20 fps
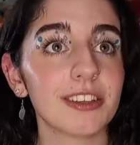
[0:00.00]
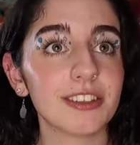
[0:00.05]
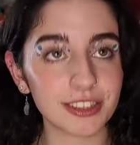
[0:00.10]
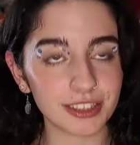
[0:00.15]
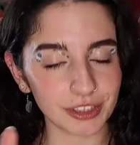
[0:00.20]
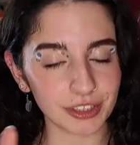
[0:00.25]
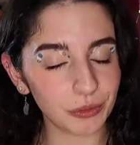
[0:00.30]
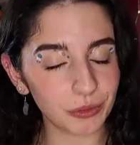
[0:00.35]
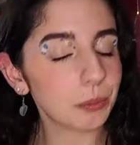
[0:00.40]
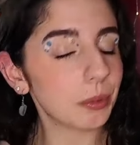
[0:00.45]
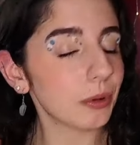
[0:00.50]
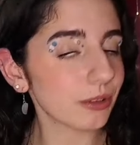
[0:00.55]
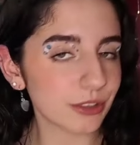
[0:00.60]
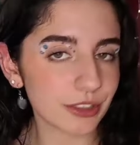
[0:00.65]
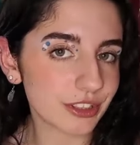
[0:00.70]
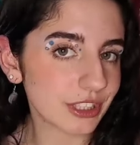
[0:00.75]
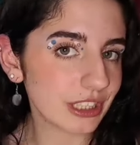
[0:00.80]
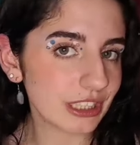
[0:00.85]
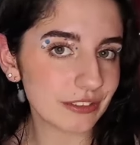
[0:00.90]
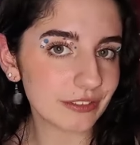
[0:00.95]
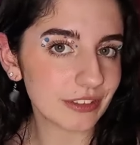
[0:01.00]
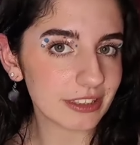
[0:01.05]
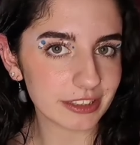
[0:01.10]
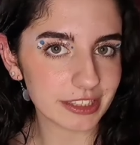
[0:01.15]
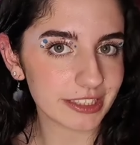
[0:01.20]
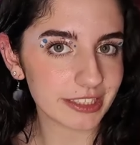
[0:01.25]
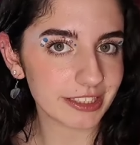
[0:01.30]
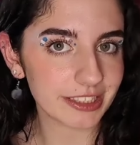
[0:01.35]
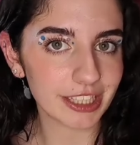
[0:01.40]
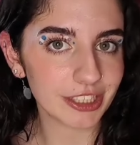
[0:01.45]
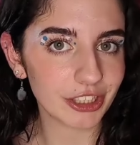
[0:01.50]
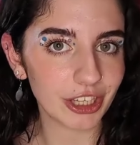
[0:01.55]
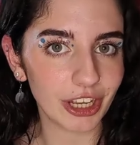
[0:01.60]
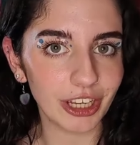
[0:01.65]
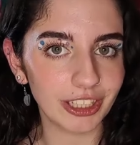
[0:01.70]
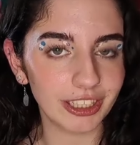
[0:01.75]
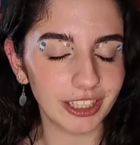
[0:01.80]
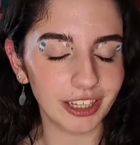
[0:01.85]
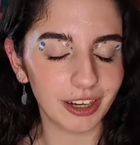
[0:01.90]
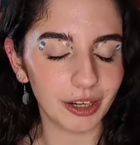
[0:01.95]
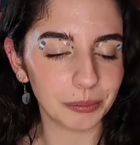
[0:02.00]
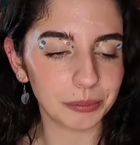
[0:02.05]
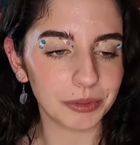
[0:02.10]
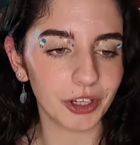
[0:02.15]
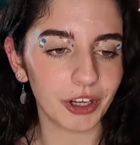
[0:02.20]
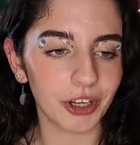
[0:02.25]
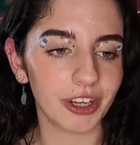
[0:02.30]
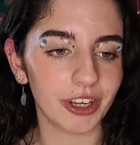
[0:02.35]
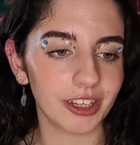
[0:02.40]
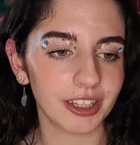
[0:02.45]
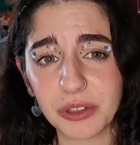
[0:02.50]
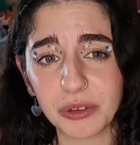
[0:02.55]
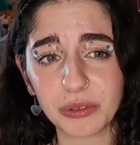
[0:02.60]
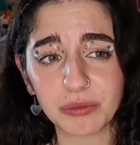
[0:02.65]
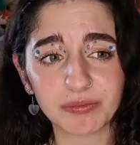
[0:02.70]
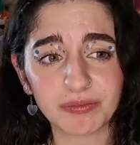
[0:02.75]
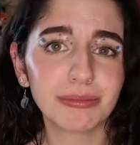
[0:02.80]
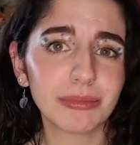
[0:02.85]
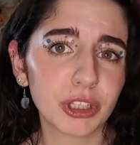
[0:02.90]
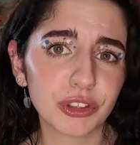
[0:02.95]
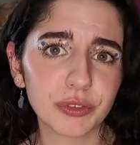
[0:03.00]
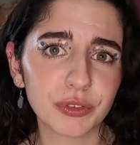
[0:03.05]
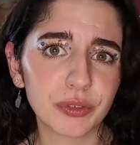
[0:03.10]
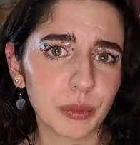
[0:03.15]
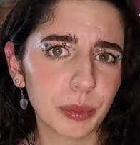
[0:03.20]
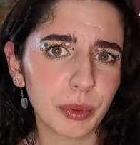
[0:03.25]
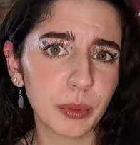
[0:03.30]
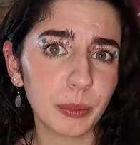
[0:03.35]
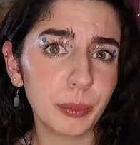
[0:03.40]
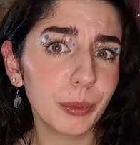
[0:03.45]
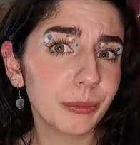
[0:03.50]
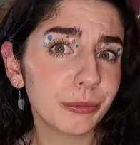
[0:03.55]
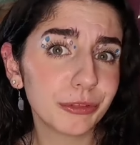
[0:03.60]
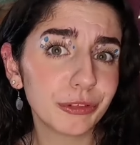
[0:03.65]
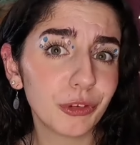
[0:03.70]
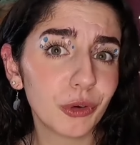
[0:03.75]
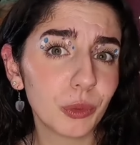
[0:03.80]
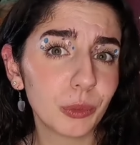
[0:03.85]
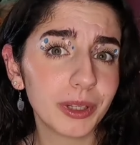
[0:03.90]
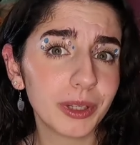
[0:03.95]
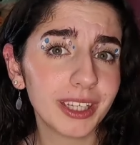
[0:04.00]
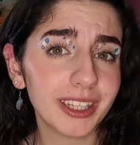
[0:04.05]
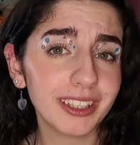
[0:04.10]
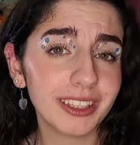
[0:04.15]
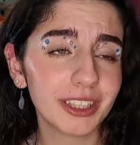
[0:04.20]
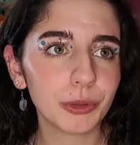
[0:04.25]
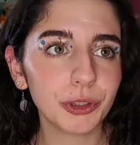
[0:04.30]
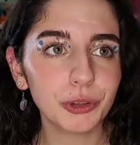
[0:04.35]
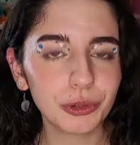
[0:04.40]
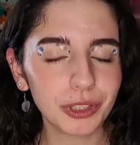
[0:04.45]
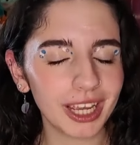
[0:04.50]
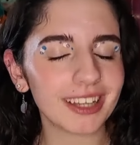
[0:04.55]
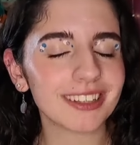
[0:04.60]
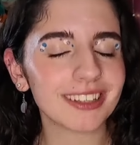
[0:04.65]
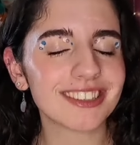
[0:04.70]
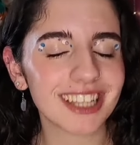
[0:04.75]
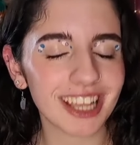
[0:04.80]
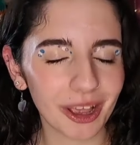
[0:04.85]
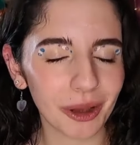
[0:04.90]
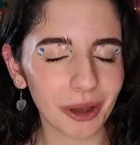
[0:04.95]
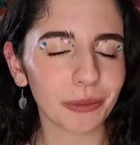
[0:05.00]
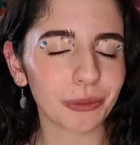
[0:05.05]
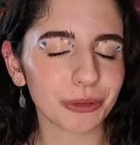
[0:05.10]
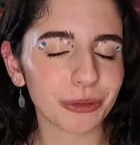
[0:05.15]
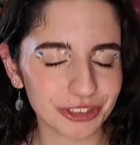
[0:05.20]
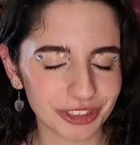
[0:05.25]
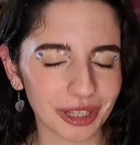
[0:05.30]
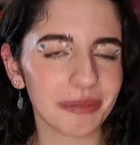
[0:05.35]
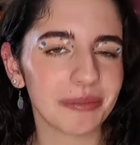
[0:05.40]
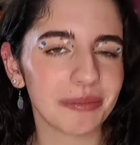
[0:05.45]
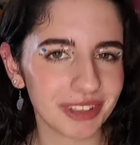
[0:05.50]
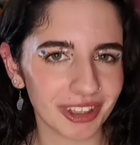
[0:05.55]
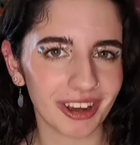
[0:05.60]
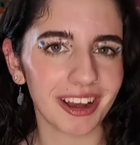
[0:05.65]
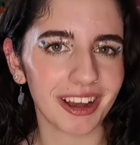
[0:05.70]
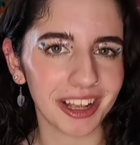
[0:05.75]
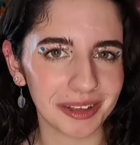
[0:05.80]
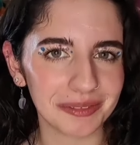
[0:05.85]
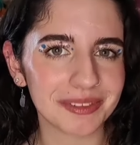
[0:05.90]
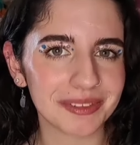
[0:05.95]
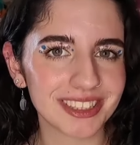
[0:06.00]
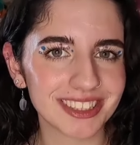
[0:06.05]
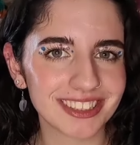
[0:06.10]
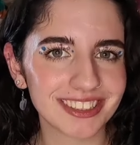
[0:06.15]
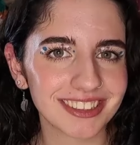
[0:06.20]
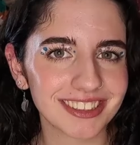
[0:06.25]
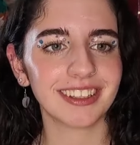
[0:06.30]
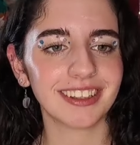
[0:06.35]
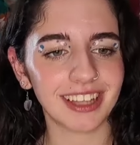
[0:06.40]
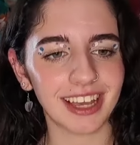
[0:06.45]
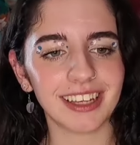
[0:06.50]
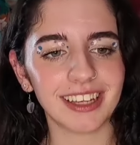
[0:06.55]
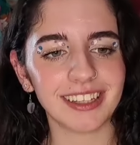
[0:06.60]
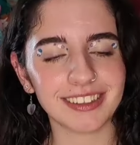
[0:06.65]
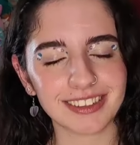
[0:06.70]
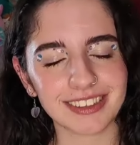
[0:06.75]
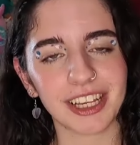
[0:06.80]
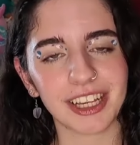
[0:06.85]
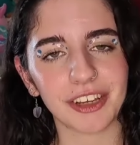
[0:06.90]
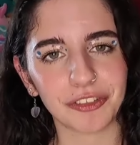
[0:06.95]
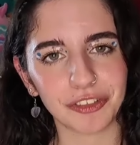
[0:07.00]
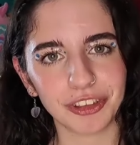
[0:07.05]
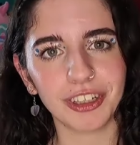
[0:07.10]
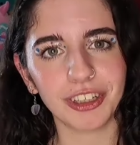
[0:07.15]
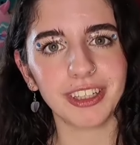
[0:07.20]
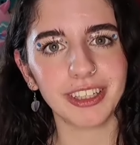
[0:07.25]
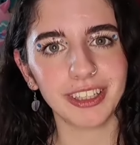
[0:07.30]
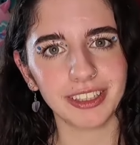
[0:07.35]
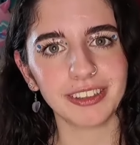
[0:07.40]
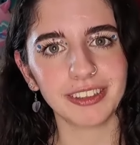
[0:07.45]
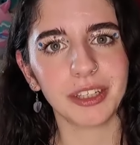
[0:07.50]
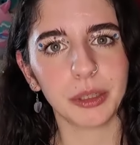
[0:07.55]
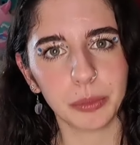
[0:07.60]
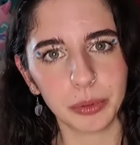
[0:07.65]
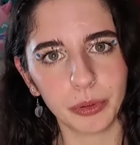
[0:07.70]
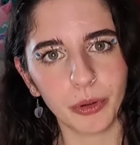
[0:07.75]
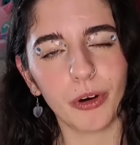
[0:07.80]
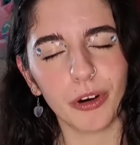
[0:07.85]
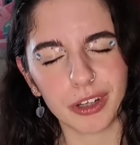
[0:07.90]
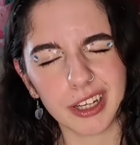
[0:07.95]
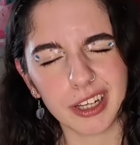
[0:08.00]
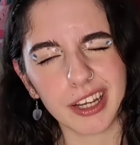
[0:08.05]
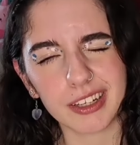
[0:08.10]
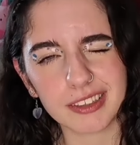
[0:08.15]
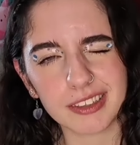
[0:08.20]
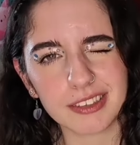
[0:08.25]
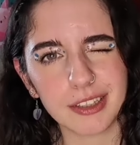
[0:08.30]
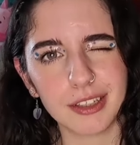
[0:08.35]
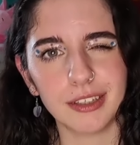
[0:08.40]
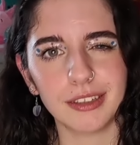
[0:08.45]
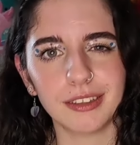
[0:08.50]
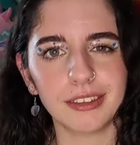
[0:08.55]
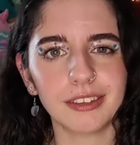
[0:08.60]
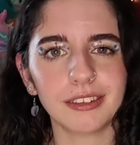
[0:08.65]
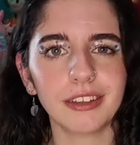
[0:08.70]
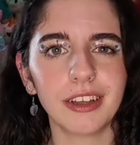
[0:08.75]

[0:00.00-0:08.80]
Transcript: still positive as I said earlier, but not much of a problem for me. But you can tell sometimes that it's definitely a put on accent.